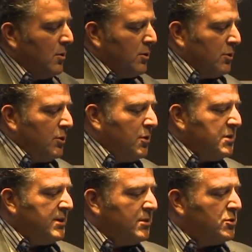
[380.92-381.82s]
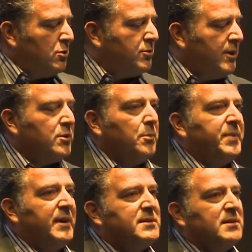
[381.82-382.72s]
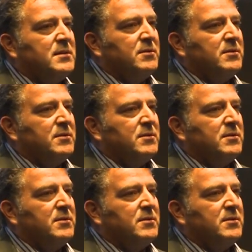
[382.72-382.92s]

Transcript: You'll notice there are two critical pieces,